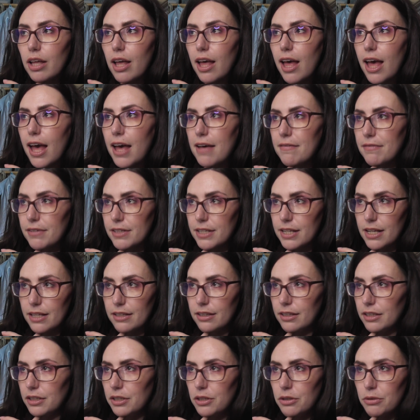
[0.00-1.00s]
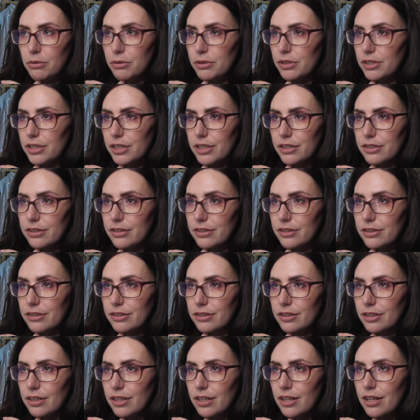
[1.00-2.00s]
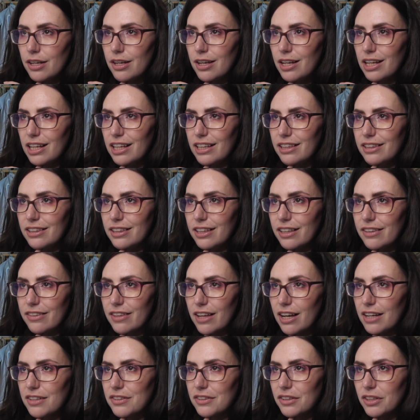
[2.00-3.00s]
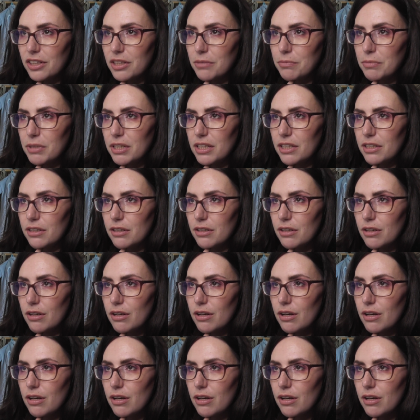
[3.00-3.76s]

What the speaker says: evidently notice that is going to be